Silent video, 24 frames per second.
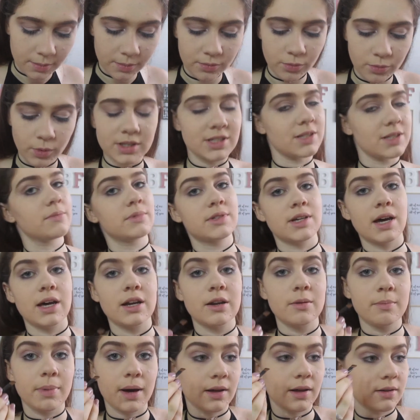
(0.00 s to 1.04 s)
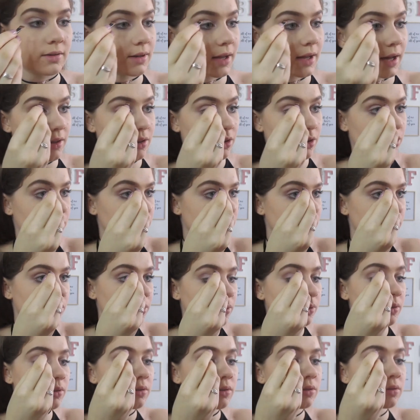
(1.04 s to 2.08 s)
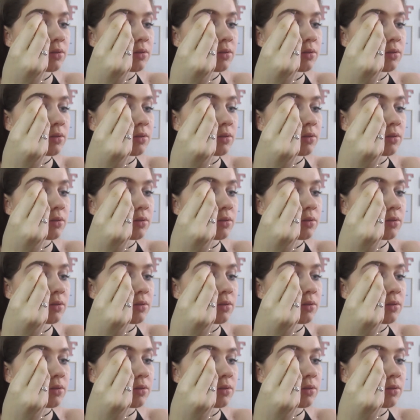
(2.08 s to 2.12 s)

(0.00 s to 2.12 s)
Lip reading: Once I'm done about like the overall.